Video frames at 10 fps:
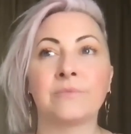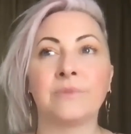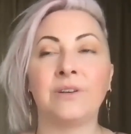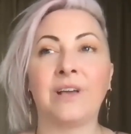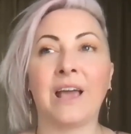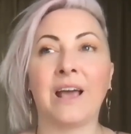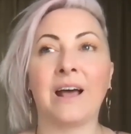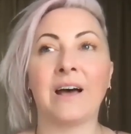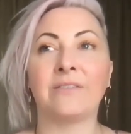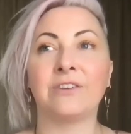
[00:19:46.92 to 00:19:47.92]
you can't
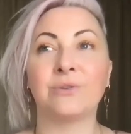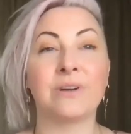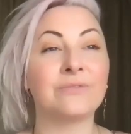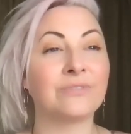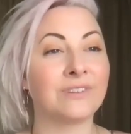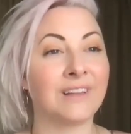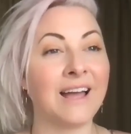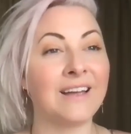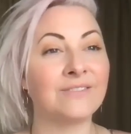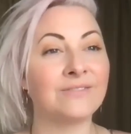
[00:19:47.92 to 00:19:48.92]
have a joyful
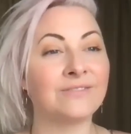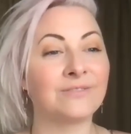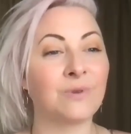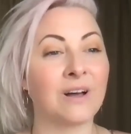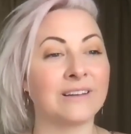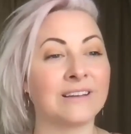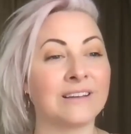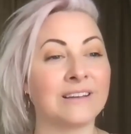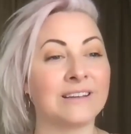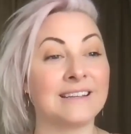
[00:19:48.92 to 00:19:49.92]
life while it
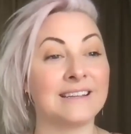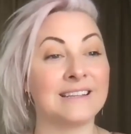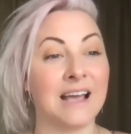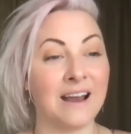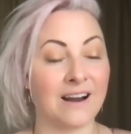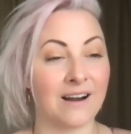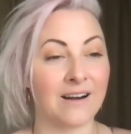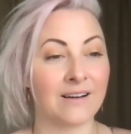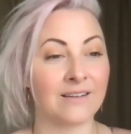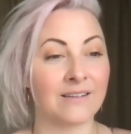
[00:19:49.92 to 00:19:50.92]
is there.